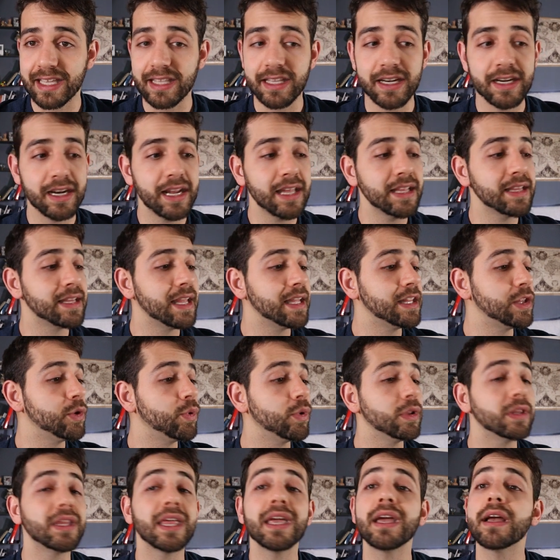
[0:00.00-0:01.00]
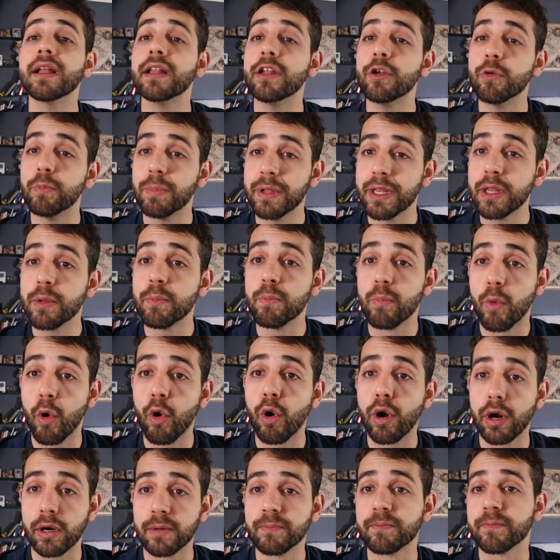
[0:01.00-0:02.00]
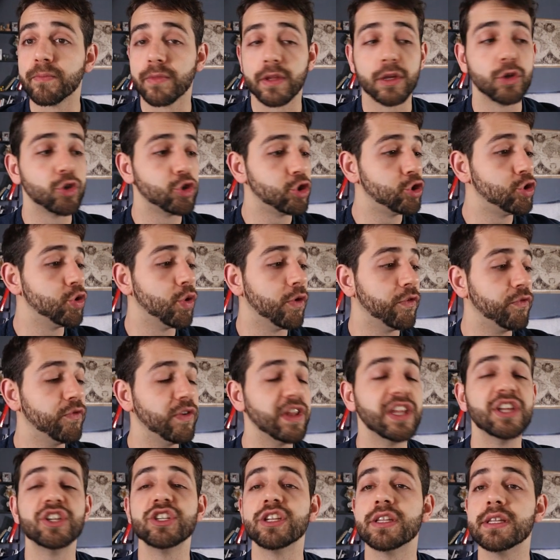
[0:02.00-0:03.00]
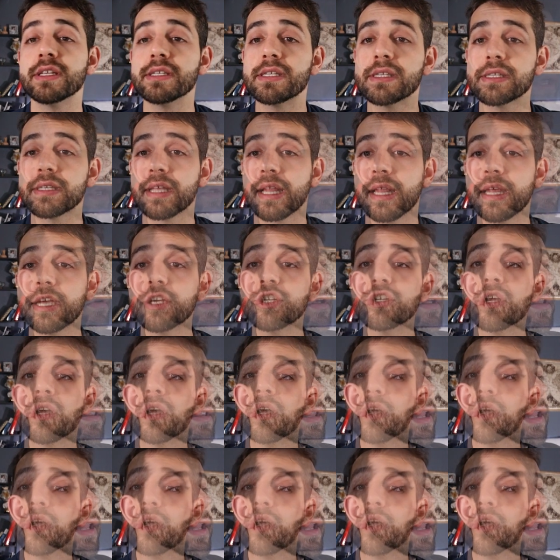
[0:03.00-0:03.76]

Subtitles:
internet that it will take a little bit more to finish this installation.